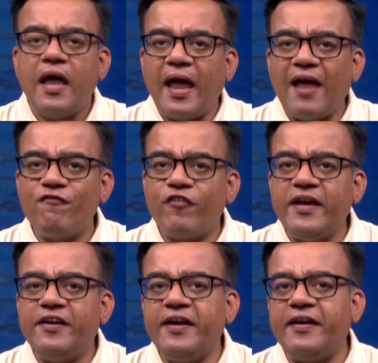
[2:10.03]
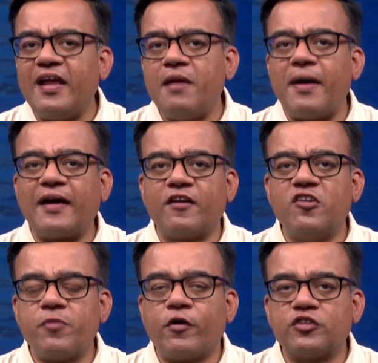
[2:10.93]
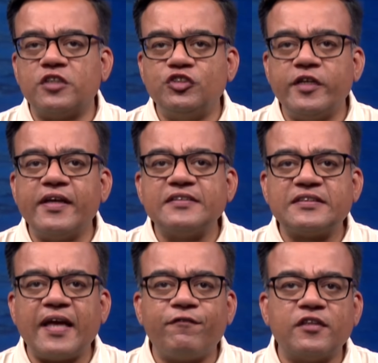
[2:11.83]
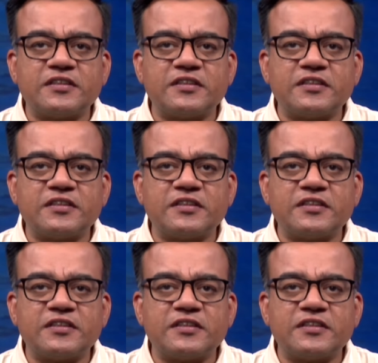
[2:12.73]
Every detail matters because engineers say if the